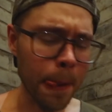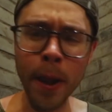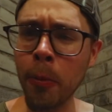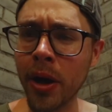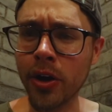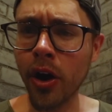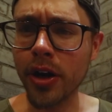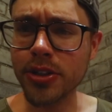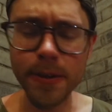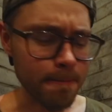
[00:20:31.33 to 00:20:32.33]
Oh my
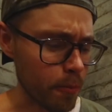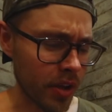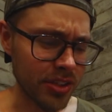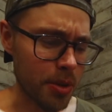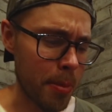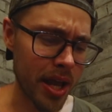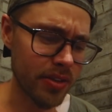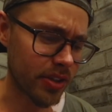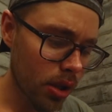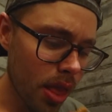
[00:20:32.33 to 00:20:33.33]
gosh, that's
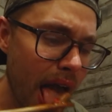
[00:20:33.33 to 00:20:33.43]
amazing.